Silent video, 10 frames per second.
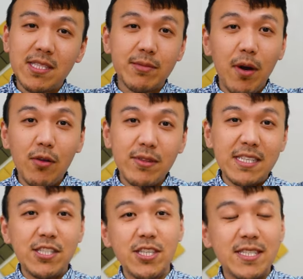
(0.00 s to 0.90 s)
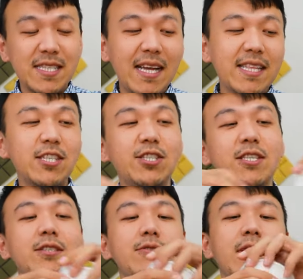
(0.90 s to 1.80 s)
small dishes, side
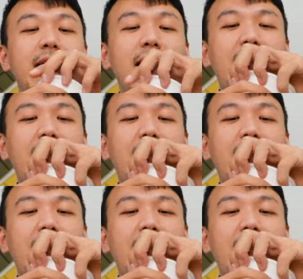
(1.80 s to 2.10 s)
dishes you can